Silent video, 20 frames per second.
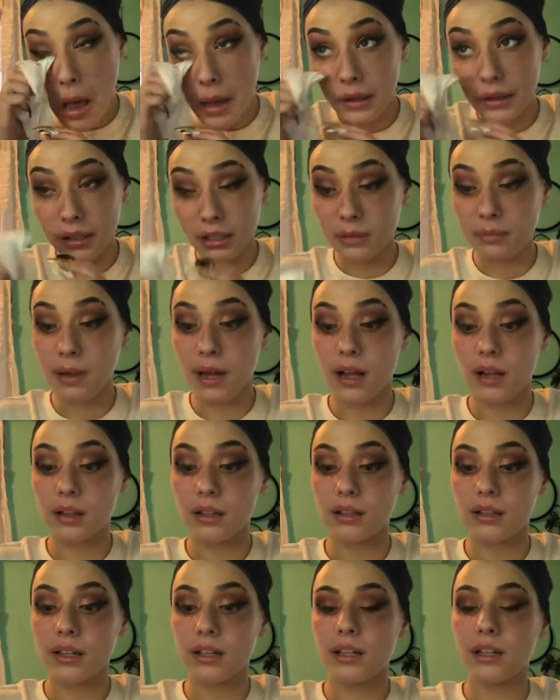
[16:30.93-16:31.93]
in this
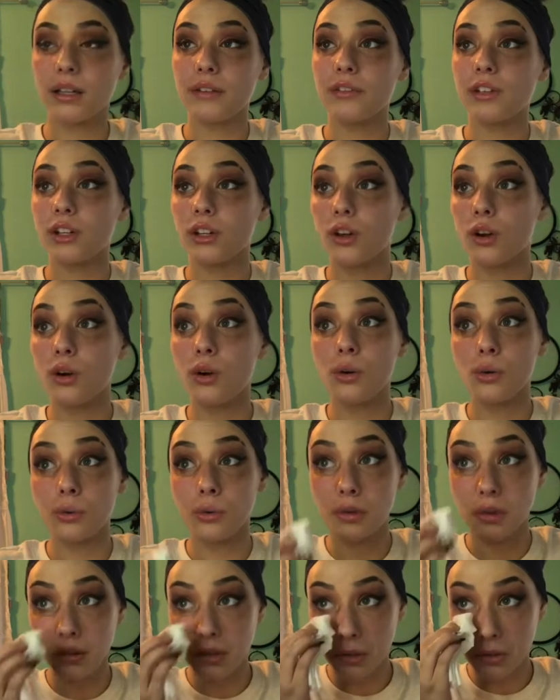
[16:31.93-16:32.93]
palette. I didn't even know
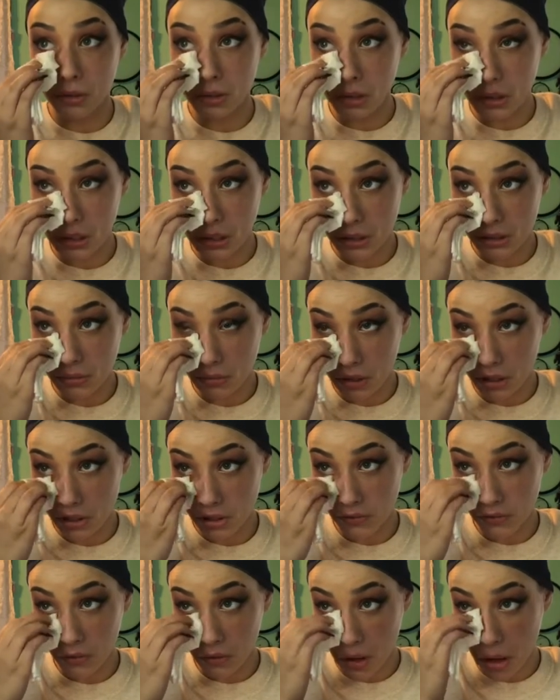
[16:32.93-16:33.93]
that there was this much
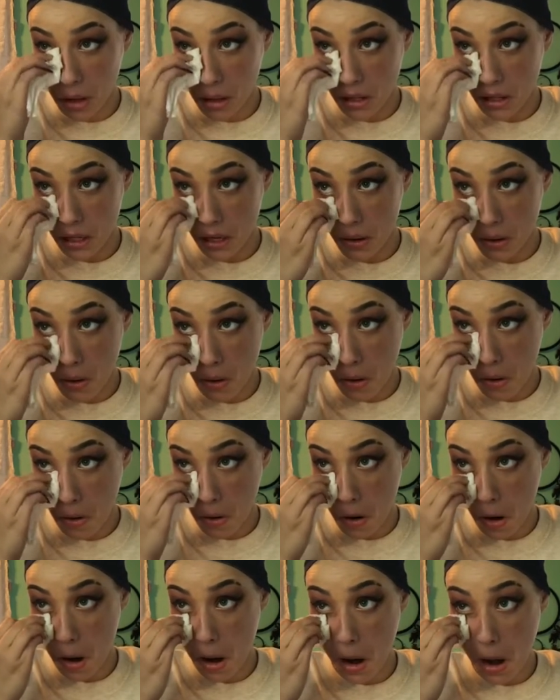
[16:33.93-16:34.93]
fallout.
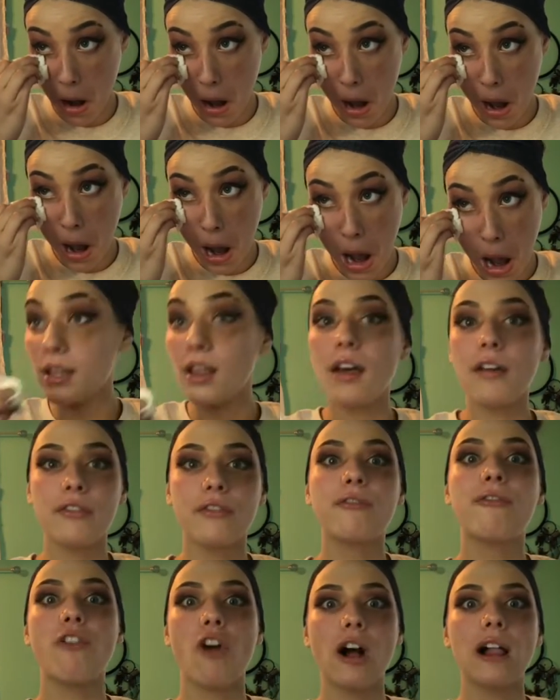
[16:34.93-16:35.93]
Oh.
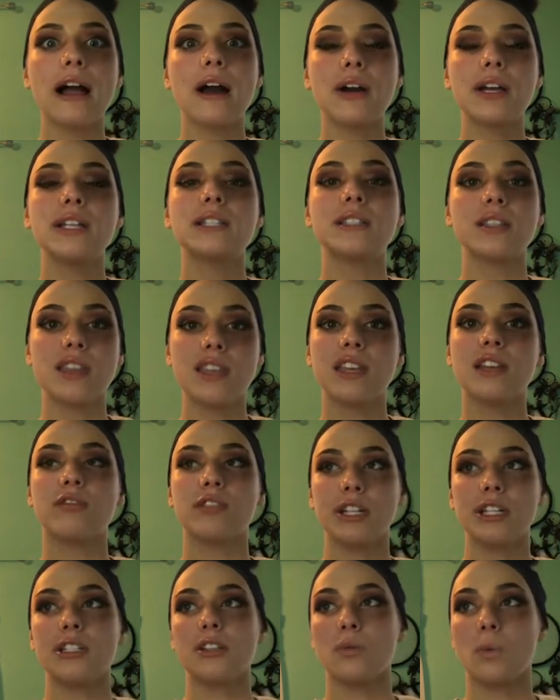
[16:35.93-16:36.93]
Fallout is the
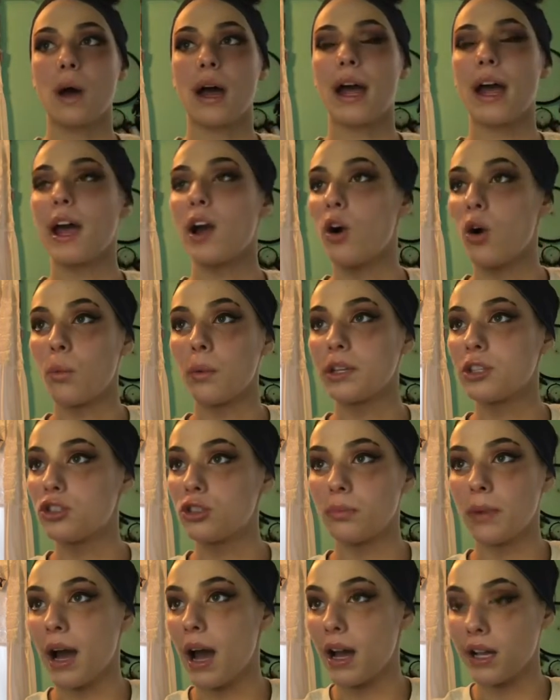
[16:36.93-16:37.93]
reason why I always do
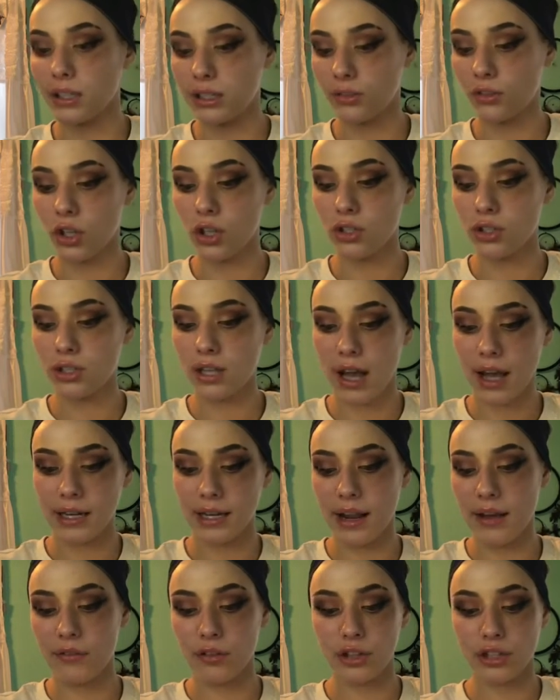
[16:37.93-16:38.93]
my eyes first. I
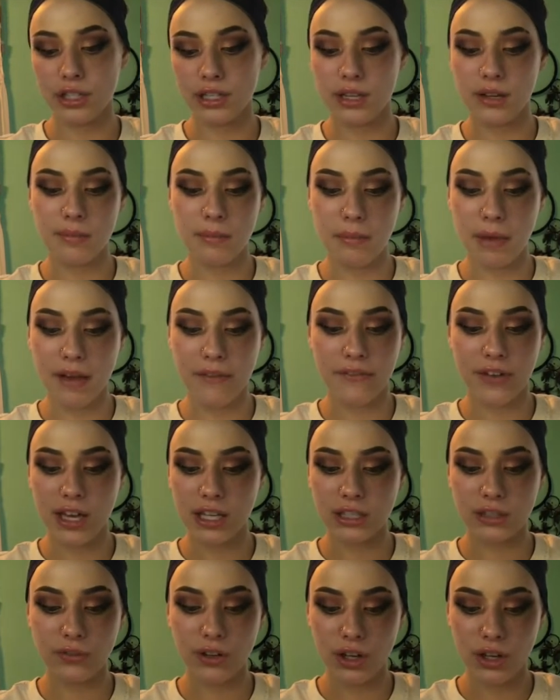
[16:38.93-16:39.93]
never did my
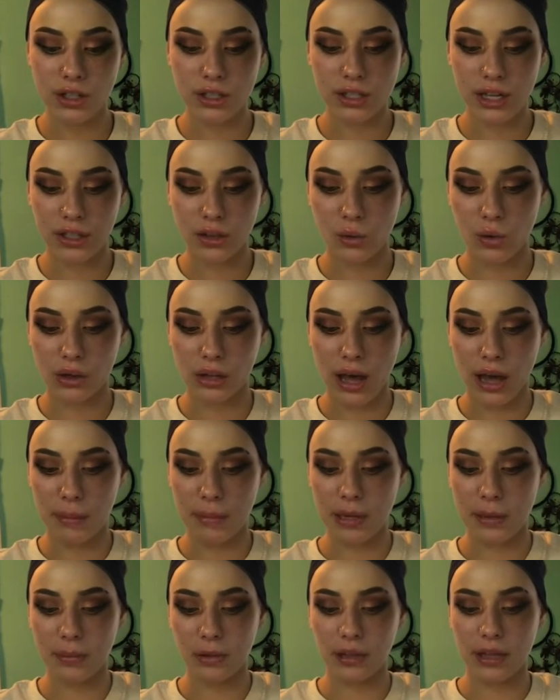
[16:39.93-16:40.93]
face first. I know a lot of
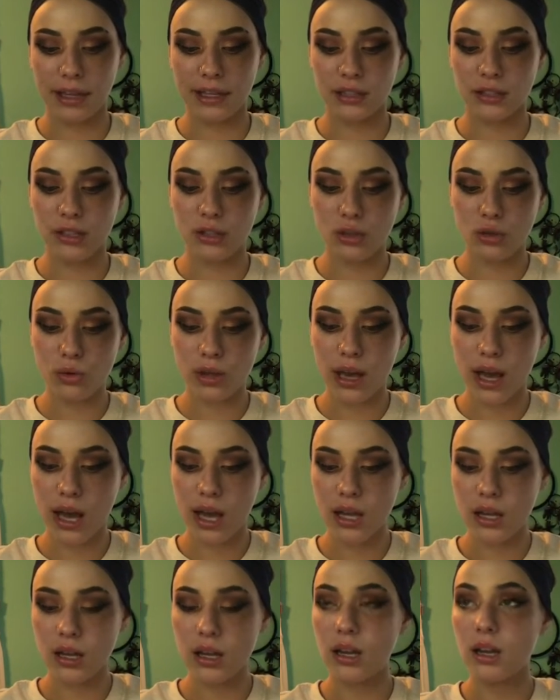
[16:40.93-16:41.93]
people like to do
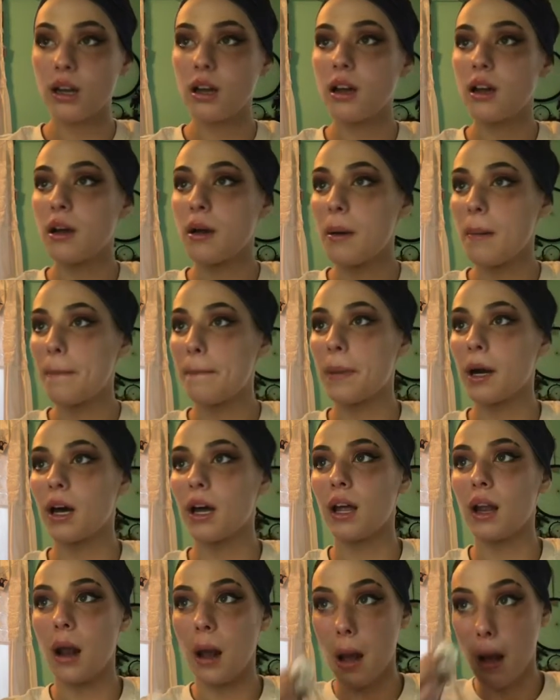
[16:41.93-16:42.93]
that,
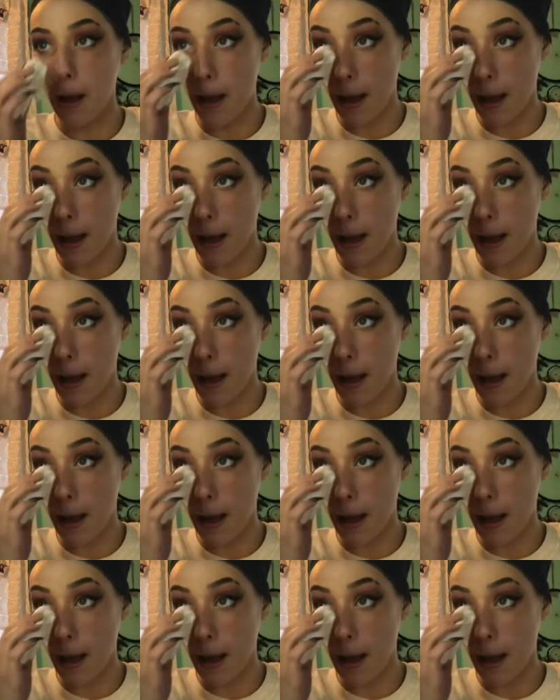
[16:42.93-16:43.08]
but